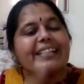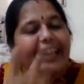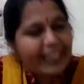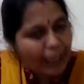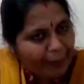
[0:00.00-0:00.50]
as
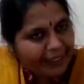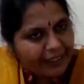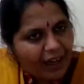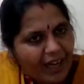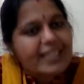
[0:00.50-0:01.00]

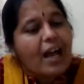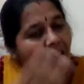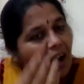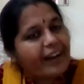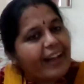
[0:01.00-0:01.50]
inhibitors
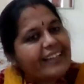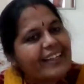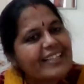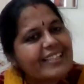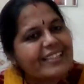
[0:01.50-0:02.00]
or act
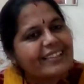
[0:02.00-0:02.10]
as